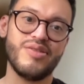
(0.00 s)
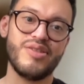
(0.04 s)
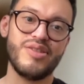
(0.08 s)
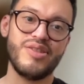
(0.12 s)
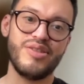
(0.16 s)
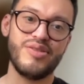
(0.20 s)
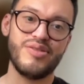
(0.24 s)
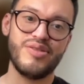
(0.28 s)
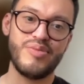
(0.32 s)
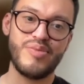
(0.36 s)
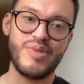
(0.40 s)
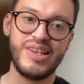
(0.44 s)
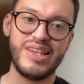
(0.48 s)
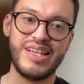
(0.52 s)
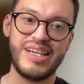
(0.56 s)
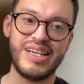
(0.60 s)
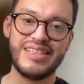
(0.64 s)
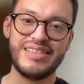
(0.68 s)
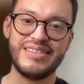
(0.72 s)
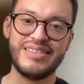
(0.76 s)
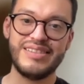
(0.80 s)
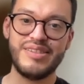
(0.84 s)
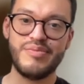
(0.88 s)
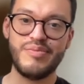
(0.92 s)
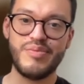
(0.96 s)
or
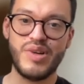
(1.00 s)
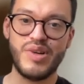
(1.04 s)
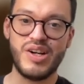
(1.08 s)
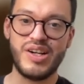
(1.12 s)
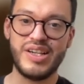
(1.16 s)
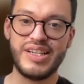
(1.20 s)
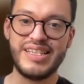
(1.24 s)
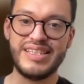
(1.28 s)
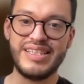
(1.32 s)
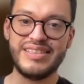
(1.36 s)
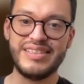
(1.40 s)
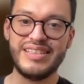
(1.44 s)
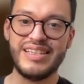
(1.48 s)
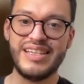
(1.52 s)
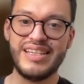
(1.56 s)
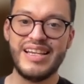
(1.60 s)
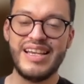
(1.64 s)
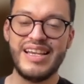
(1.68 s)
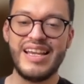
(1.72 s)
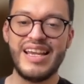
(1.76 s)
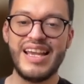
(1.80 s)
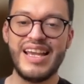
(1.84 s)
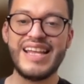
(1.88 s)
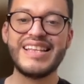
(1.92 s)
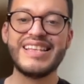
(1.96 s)
normalizing bodies,
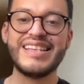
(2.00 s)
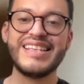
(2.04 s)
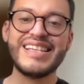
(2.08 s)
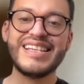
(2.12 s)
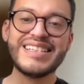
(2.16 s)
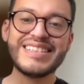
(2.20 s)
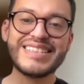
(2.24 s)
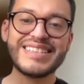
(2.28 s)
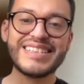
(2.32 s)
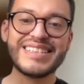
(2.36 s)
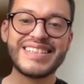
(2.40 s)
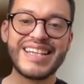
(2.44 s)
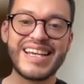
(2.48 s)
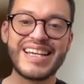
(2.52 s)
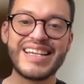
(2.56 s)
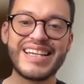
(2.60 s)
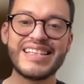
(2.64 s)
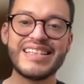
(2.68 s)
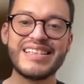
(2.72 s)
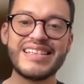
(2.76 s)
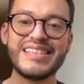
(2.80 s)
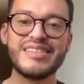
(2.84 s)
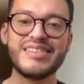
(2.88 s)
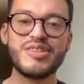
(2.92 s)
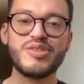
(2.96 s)
and these
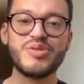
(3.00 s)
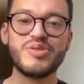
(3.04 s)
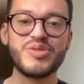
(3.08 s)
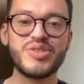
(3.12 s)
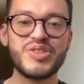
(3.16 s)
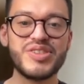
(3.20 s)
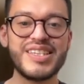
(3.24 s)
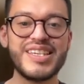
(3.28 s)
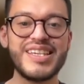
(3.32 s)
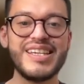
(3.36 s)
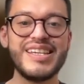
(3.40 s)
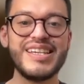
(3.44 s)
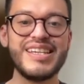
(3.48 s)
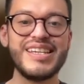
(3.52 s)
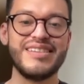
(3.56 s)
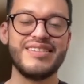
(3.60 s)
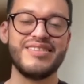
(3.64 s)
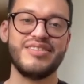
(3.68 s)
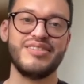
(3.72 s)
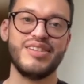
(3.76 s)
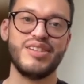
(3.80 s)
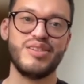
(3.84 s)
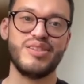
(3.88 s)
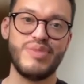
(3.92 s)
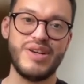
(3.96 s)
tend to see
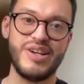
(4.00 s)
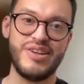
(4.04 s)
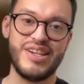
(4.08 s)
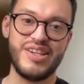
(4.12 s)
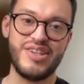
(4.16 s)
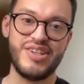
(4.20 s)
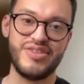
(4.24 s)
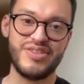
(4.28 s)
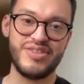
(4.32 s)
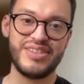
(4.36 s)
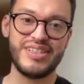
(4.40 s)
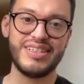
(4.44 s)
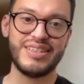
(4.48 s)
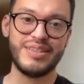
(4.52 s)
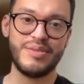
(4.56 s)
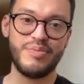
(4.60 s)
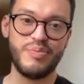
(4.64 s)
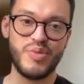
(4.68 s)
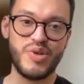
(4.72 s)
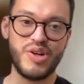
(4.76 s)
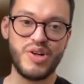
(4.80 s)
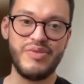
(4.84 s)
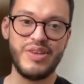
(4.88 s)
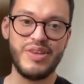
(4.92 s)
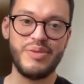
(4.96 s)
intersex variation as a
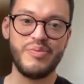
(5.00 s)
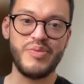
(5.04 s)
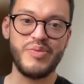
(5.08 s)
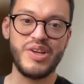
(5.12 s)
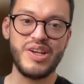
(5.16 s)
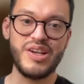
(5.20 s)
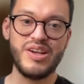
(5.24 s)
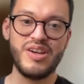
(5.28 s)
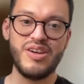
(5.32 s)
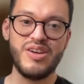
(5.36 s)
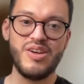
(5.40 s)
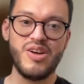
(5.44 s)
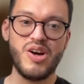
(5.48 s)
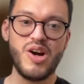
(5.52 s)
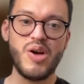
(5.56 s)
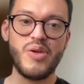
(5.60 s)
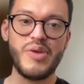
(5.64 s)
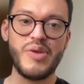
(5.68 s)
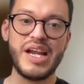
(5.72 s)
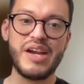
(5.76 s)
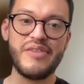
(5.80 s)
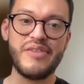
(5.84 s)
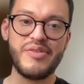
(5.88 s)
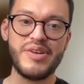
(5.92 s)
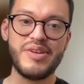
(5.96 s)
problem.
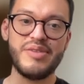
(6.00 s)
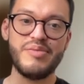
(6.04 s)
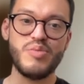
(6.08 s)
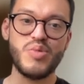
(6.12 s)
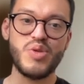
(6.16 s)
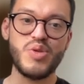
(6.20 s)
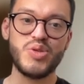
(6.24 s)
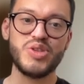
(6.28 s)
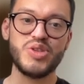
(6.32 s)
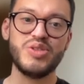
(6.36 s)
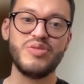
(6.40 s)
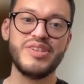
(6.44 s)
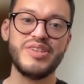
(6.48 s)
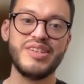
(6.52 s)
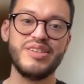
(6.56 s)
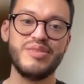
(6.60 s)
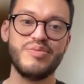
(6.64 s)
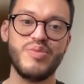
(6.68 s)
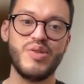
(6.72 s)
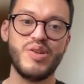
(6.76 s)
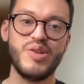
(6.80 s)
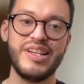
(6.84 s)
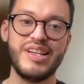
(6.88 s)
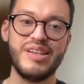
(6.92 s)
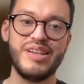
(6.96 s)
However, most of these
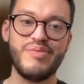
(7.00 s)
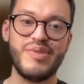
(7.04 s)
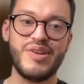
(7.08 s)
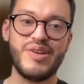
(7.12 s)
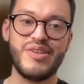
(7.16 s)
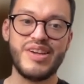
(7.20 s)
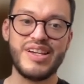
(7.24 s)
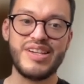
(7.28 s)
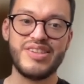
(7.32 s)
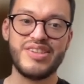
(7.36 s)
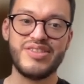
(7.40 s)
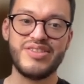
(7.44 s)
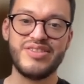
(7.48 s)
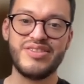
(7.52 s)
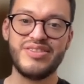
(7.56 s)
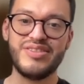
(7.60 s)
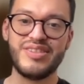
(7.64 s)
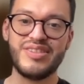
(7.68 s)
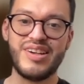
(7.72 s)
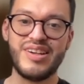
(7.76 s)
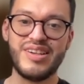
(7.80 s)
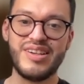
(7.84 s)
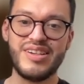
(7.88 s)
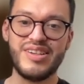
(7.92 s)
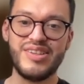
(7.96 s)
bodily
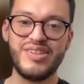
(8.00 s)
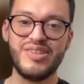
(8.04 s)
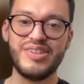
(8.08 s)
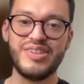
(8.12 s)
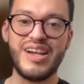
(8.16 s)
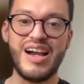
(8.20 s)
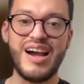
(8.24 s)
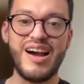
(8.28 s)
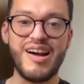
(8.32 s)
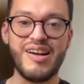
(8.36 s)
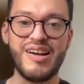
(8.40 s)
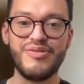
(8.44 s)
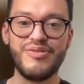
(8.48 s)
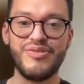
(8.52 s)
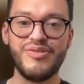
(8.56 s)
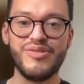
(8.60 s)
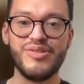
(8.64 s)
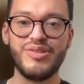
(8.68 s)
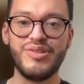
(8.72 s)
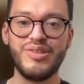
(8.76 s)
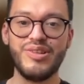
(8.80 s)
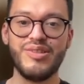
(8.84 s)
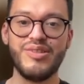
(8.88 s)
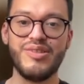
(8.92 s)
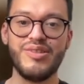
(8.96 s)
variations are not
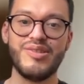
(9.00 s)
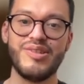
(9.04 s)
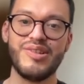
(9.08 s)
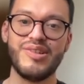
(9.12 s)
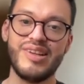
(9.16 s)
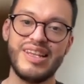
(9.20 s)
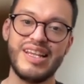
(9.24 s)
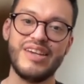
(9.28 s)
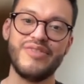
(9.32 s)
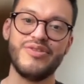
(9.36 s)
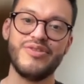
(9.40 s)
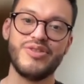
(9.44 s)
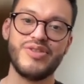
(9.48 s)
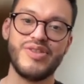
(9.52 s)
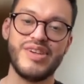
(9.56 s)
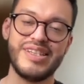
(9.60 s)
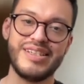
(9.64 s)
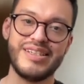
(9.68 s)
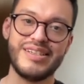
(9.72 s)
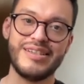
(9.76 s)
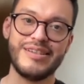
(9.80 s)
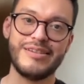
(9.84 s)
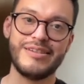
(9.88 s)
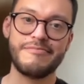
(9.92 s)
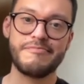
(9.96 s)
harmful or life
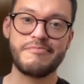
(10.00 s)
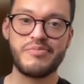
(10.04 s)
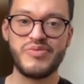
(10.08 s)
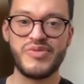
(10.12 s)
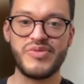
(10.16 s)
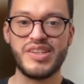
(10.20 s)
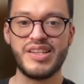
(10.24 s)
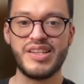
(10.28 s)
threatening.